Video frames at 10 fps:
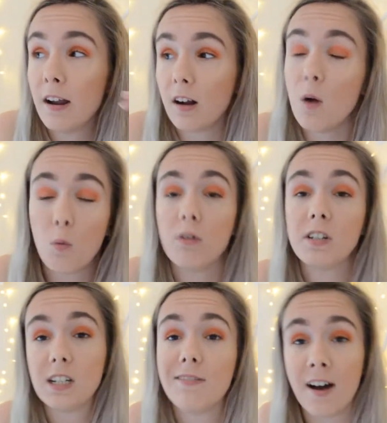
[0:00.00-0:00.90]
Like, I
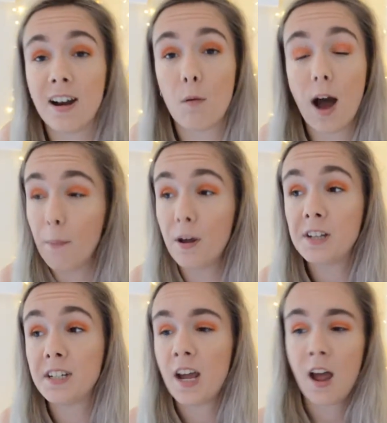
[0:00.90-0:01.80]
wanted to find out what
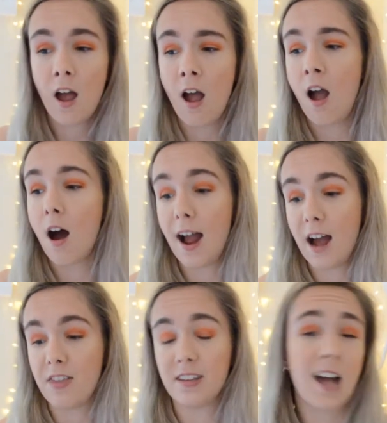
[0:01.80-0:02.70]
happened. I
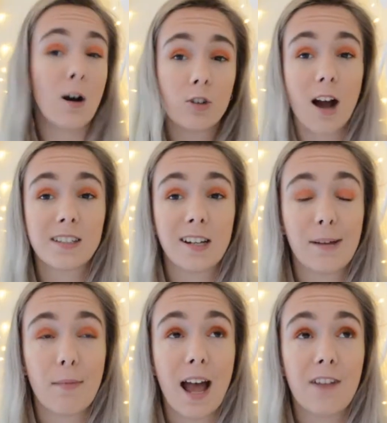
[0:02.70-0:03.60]
had the soundtrack stuck
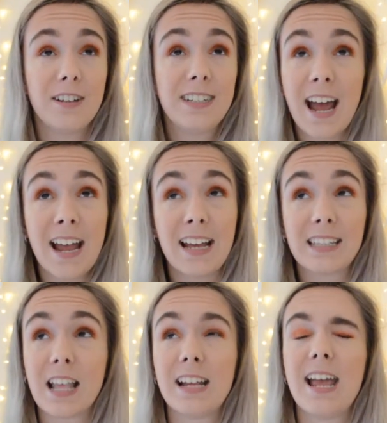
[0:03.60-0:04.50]
in my head for
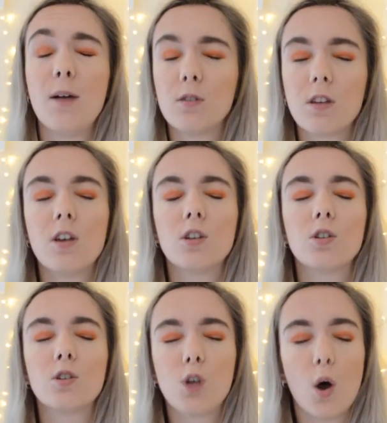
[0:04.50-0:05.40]
days. Like, it was
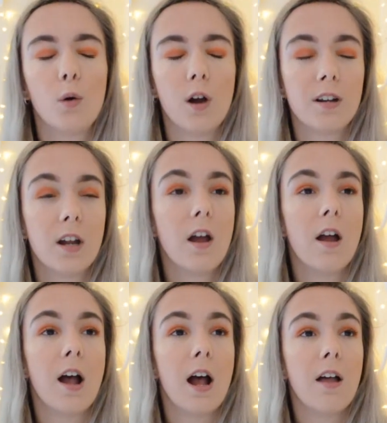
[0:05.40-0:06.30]
so good.
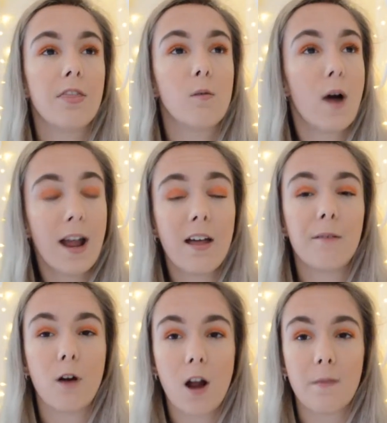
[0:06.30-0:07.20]
The way that
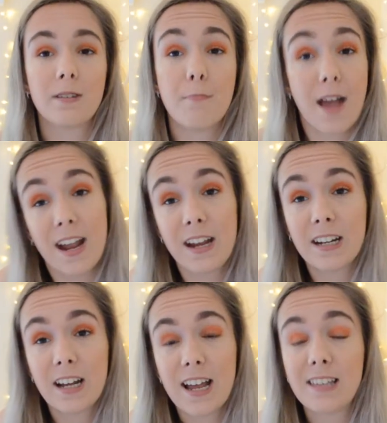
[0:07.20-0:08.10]
program is made
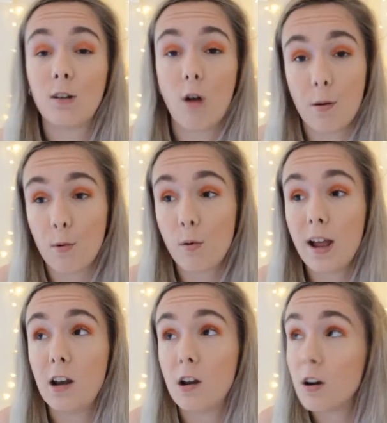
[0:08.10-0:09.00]
is incredible.
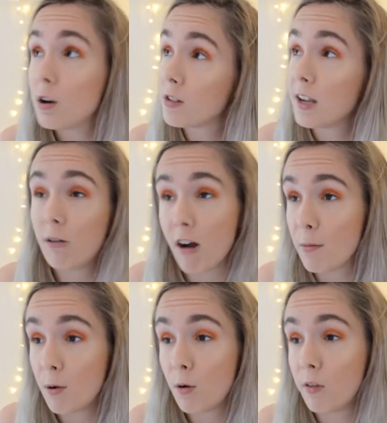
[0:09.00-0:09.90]
It looks
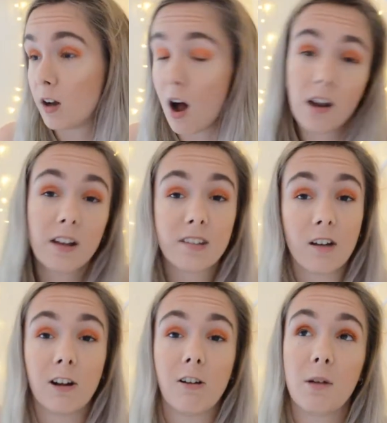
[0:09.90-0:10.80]
incredible, the colours
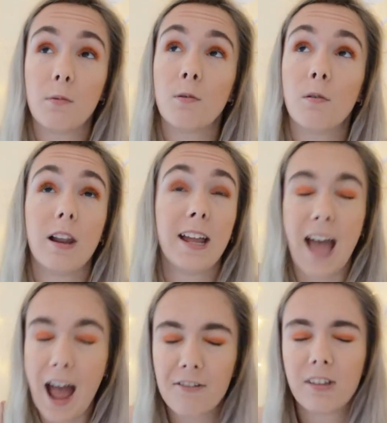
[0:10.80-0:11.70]
are incredible, like
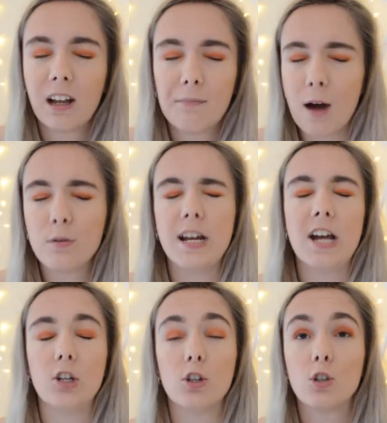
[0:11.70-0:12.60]
everything about it
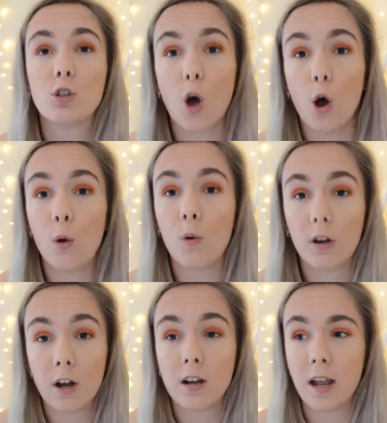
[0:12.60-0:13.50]
is just so
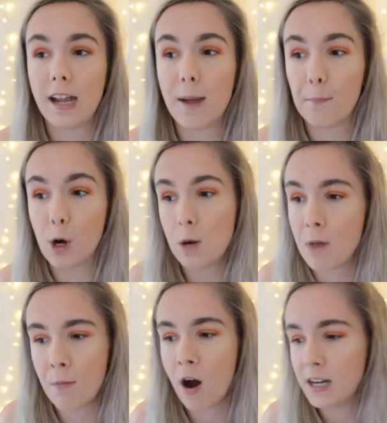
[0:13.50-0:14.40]
good. Like, it blew
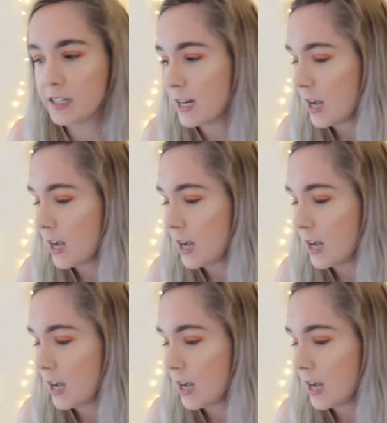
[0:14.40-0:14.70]
my mind.